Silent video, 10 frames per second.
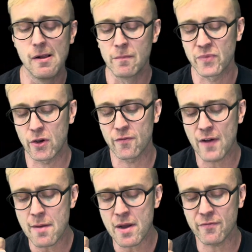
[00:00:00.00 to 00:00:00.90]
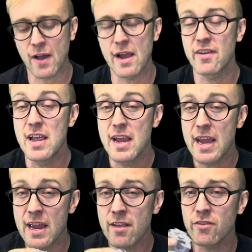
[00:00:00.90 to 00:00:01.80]
So 5x5
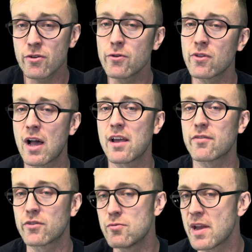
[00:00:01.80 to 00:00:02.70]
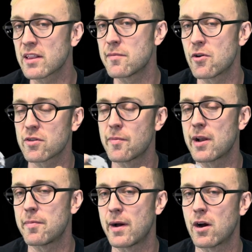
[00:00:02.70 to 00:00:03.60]
is utilized to make the most amount
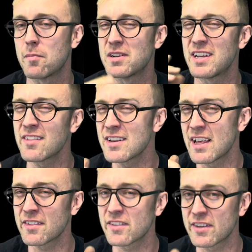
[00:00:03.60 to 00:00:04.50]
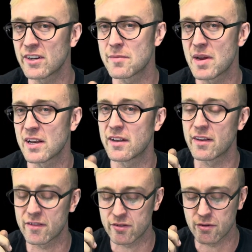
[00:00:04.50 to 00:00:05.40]
of power, but doesn't necessarily mean it
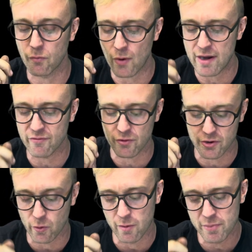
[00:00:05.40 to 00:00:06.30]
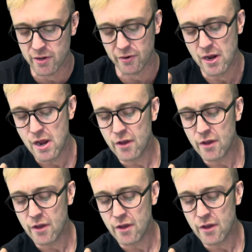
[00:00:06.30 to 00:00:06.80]
is right for your build.